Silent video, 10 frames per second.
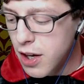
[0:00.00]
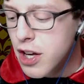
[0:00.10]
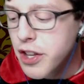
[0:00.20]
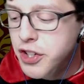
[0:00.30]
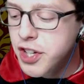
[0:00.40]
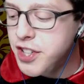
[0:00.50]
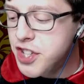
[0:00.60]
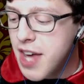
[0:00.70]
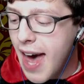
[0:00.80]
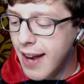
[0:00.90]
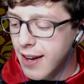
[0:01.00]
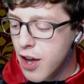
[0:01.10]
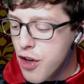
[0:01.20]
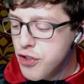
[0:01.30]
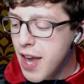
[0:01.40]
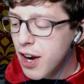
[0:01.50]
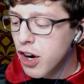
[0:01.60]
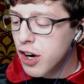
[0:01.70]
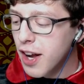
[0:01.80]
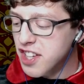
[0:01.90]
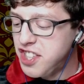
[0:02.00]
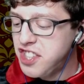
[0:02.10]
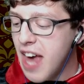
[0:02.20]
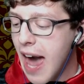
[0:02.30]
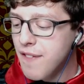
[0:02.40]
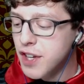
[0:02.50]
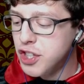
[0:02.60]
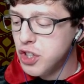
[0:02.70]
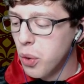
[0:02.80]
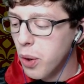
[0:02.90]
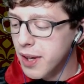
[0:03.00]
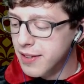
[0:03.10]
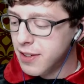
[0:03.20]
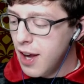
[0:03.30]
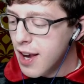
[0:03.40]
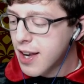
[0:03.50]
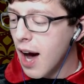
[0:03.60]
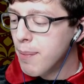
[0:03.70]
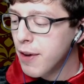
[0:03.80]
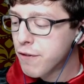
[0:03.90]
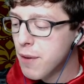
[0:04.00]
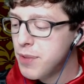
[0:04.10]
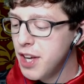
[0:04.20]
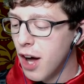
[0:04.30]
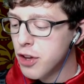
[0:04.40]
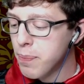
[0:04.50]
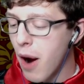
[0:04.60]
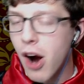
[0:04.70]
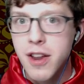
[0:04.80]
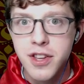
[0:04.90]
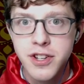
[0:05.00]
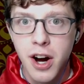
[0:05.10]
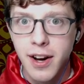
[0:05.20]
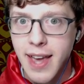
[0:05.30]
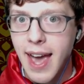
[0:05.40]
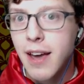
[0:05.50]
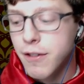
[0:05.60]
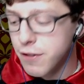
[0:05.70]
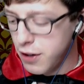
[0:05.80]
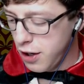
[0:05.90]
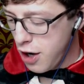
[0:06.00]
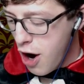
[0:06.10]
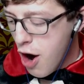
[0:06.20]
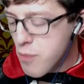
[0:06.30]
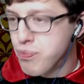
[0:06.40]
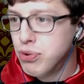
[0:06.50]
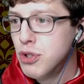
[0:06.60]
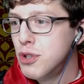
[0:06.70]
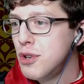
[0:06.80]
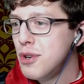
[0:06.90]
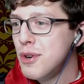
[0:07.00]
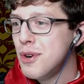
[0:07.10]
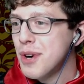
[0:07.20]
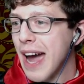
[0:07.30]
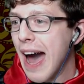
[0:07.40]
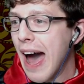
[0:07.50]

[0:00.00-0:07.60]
Just then, they heard a savage noise coming from the other part of the dark cave. Brooga!